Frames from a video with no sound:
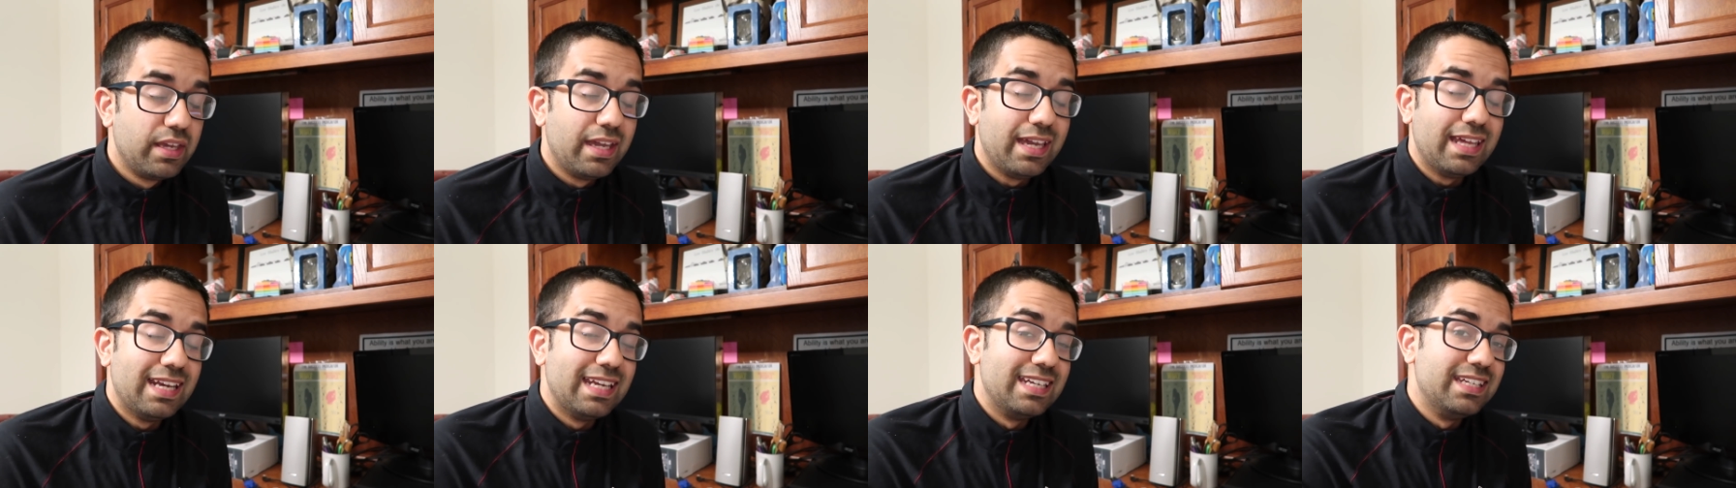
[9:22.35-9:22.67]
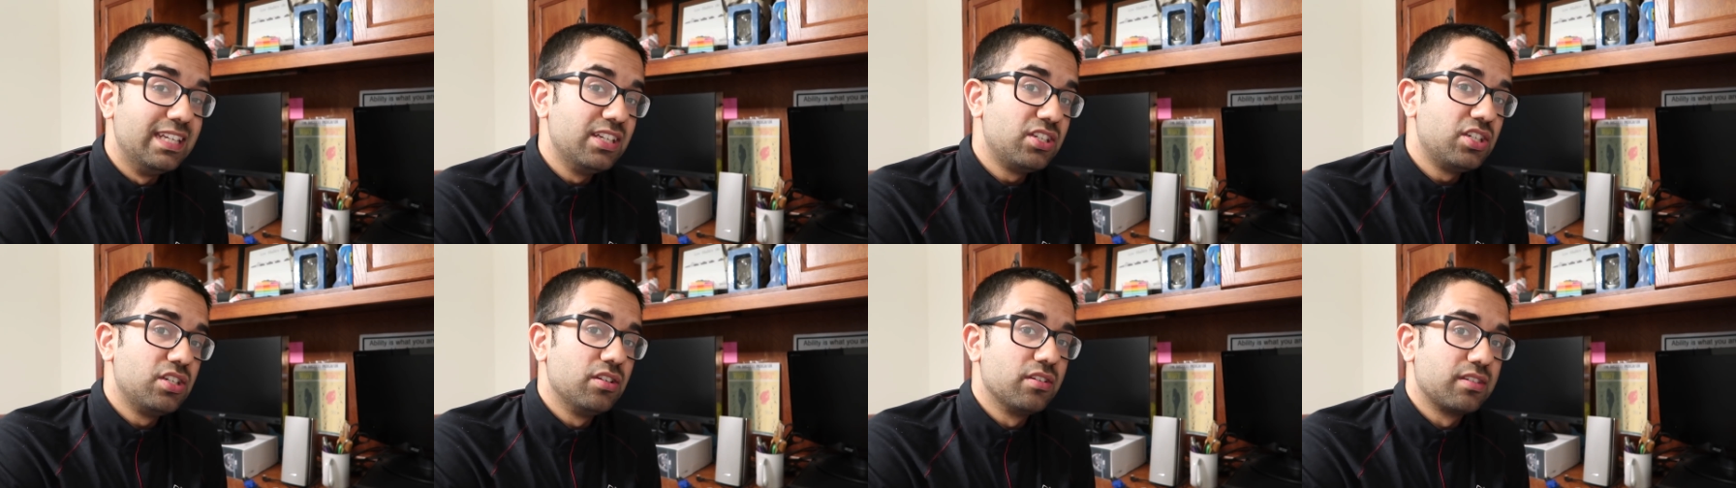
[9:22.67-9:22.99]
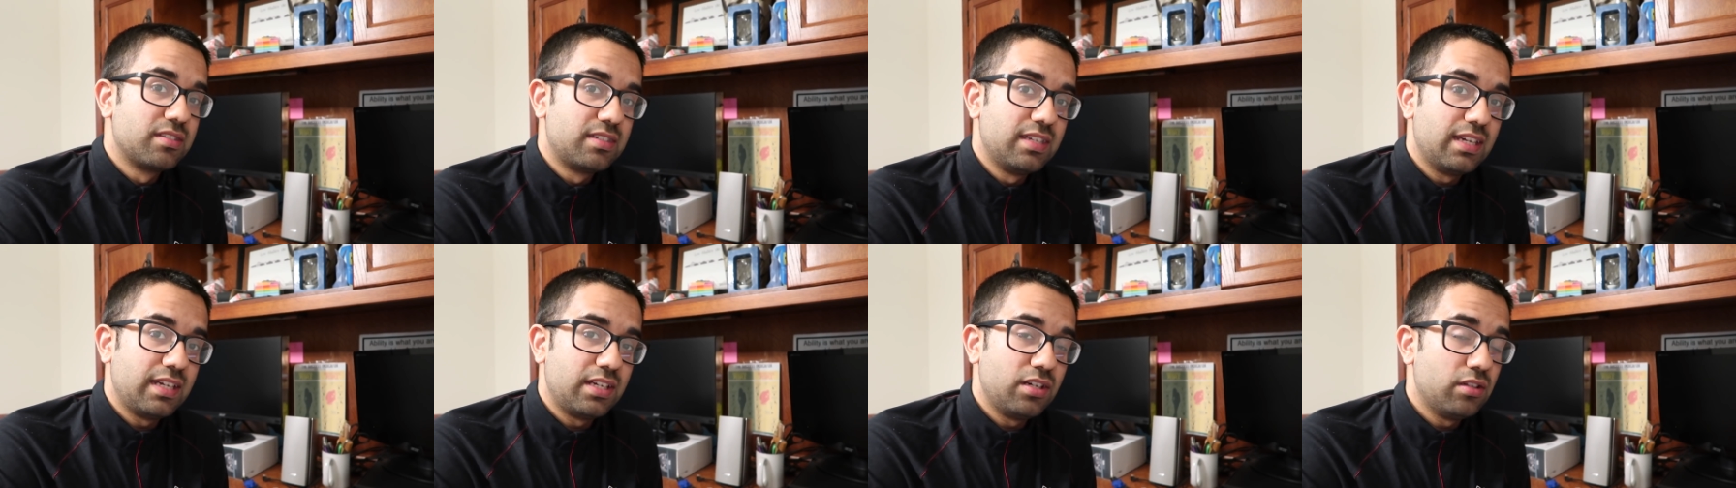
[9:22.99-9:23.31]
In a digital
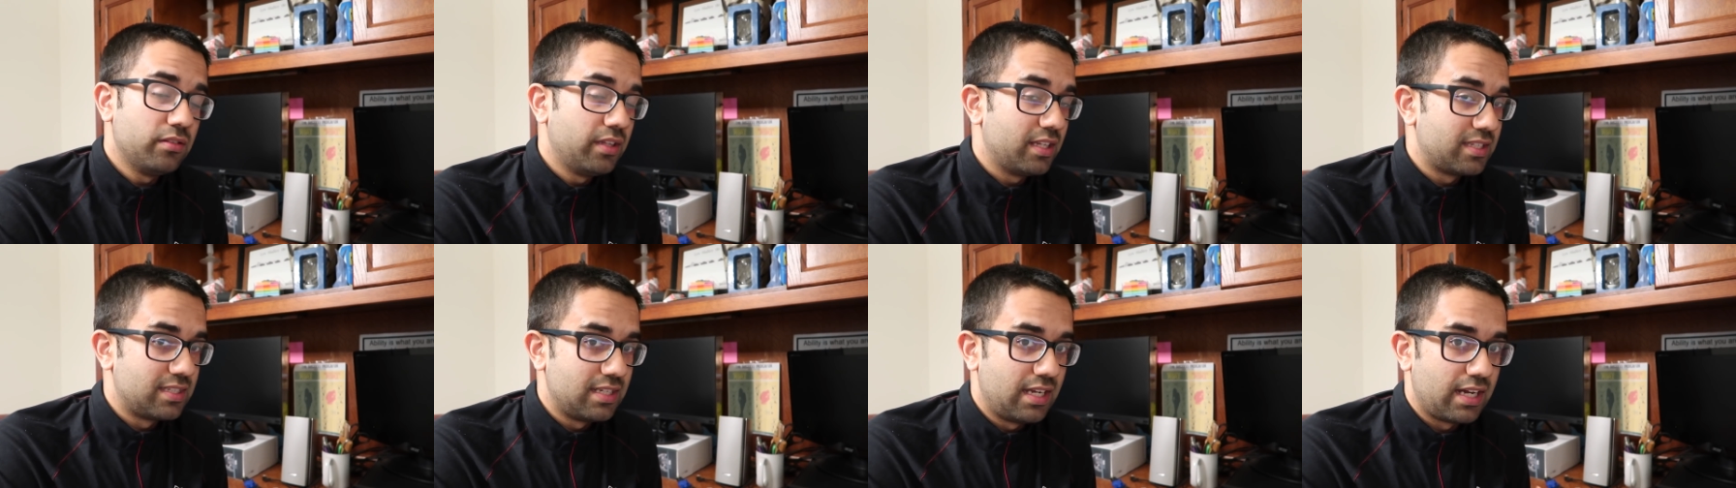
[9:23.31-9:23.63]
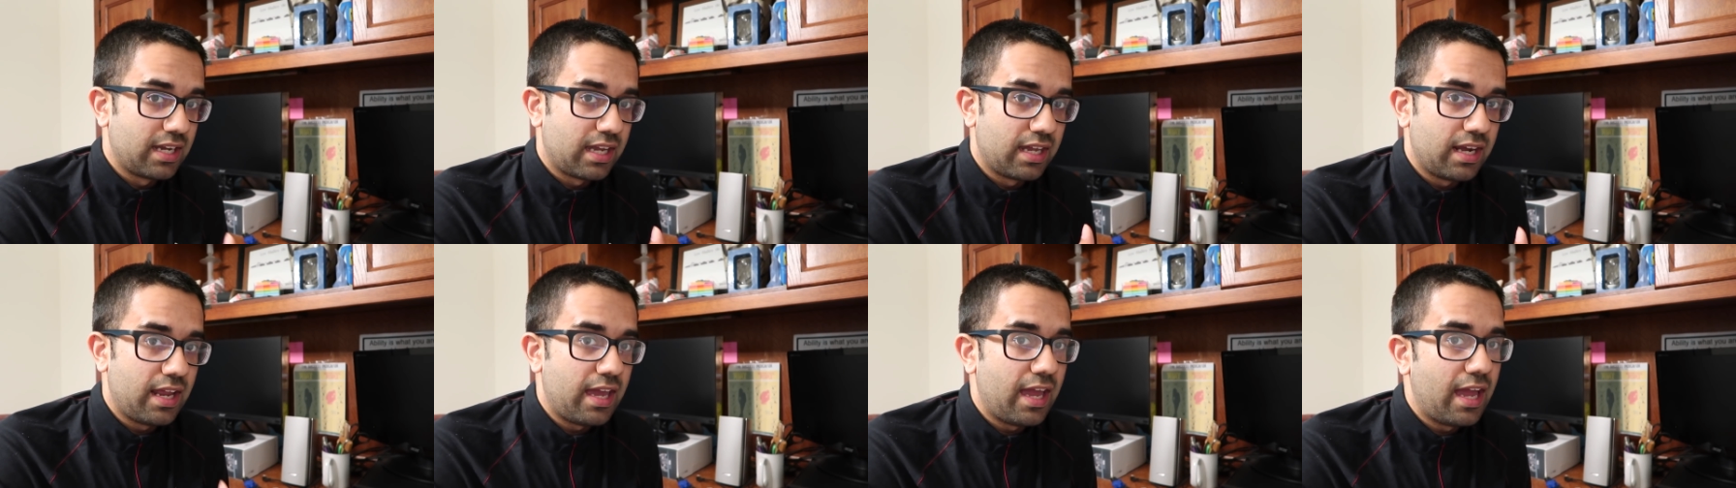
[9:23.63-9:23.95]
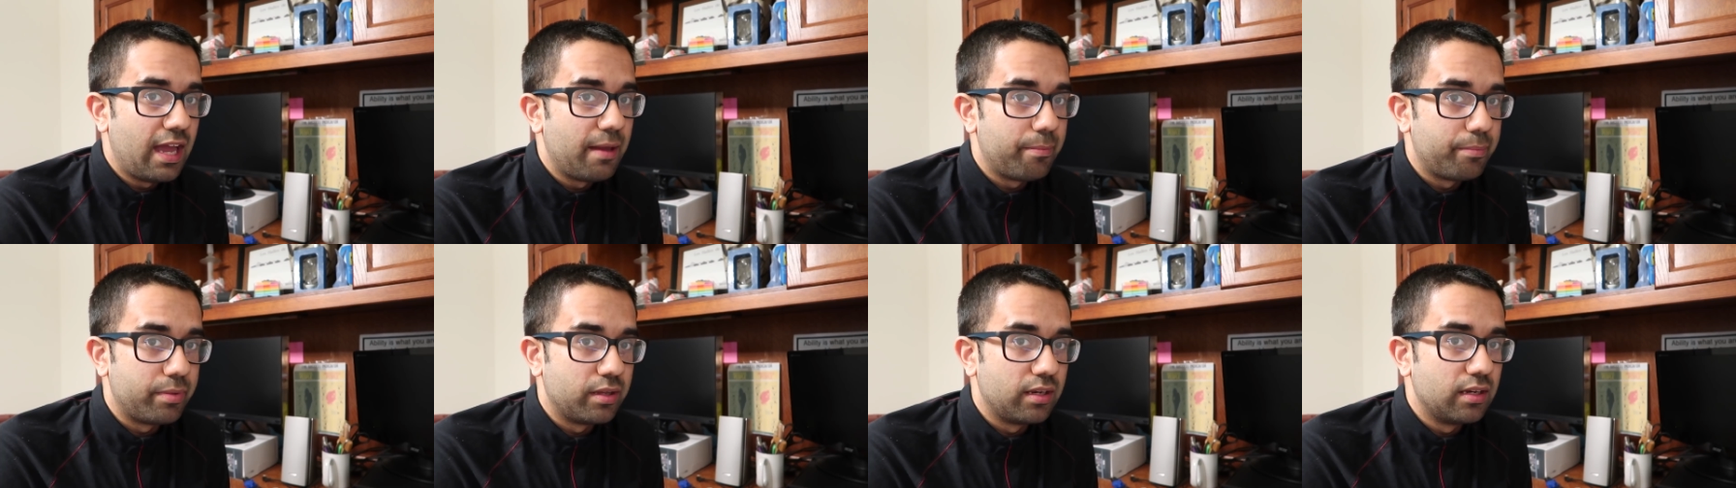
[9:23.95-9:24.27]
signal, that's not going to
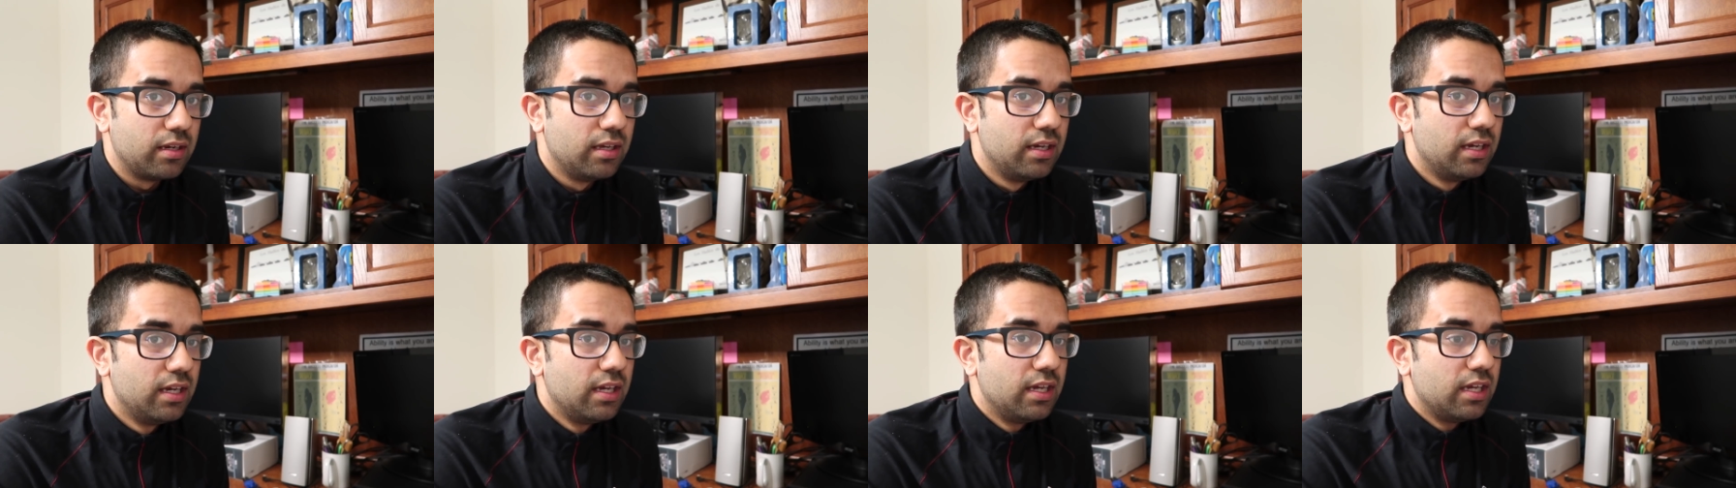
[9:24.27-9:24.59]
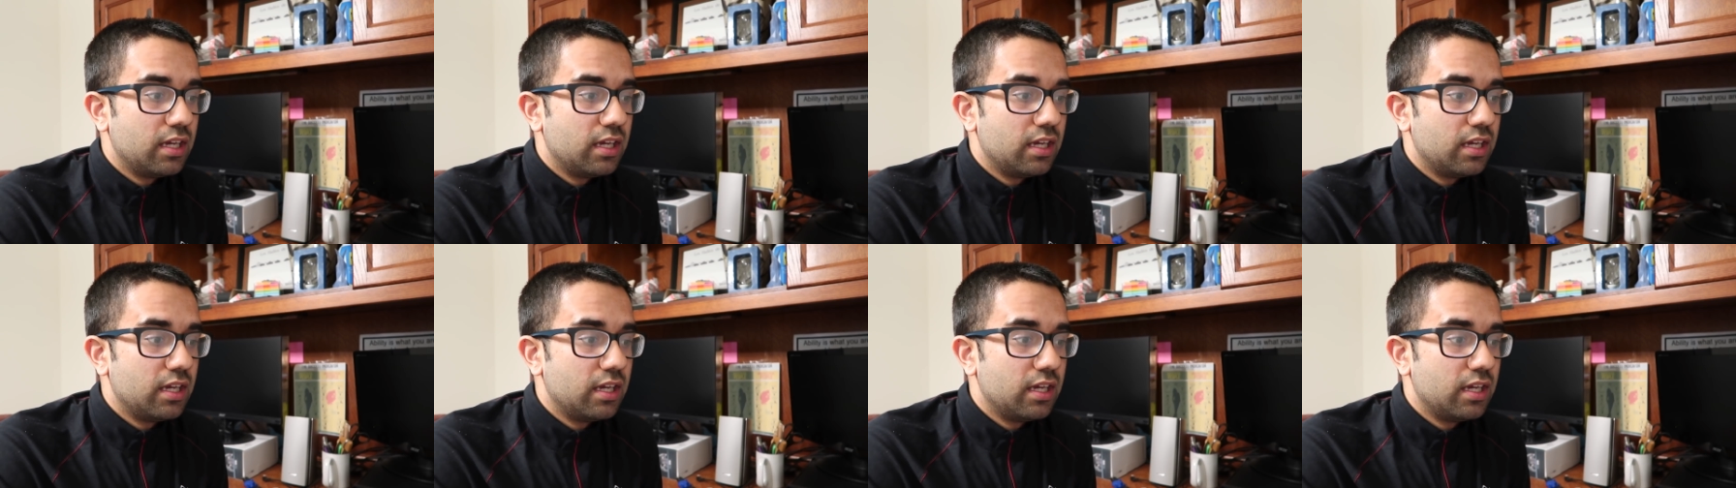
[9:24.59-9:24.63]
happen.